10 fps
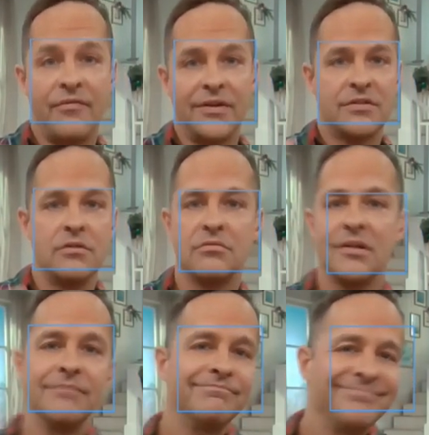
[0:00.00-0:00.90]
Usually,
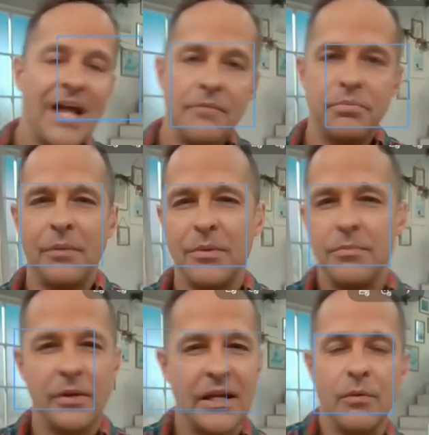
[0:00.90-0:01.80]
I'd probably be
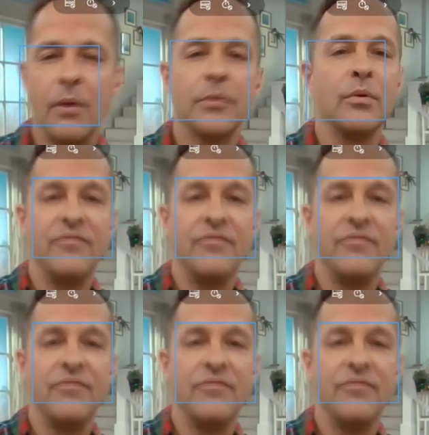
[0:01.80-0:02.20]
anywhere between fifty